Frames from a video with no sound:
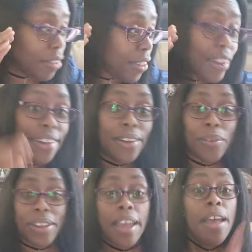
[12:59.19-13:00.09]
Good luck
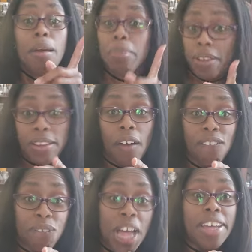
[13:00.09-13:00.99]
with that. But
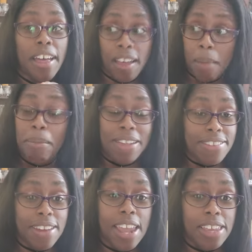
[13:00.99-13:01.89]
y'all fuck up my
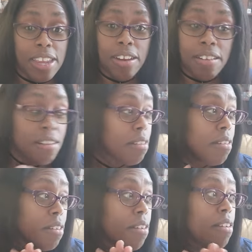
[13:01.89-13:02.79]
snake eater.
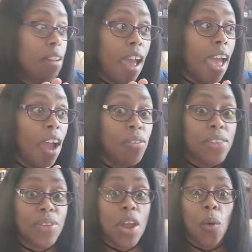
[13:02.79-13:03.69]
I don't
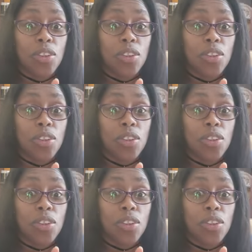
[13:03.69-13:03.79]
even know.